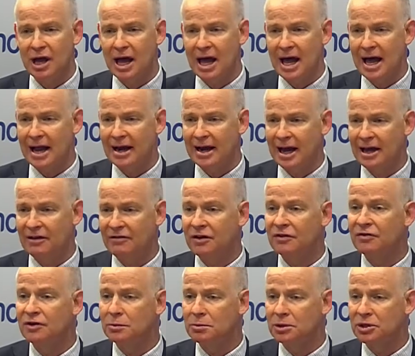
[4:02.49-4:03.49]
had a
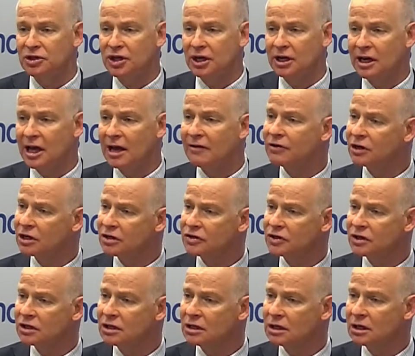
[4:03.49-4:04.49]
50%
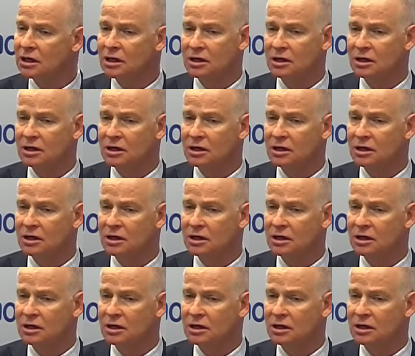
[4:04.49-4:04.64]
efficacy,